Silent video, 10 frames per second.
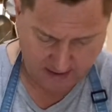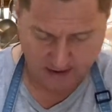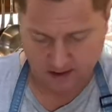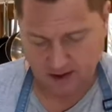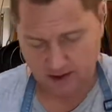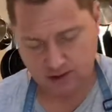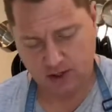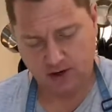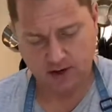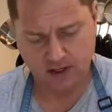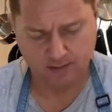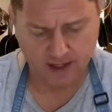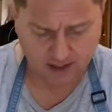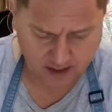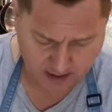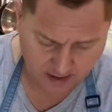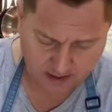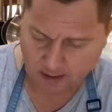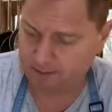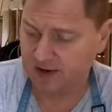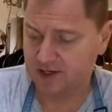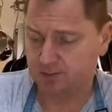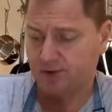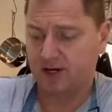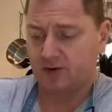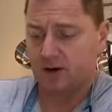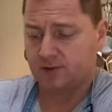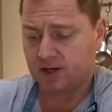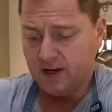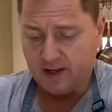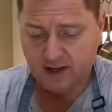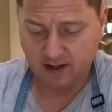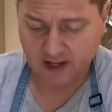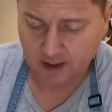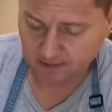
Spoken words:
I'll show you in a minute. The best breadcrumbs. Keeps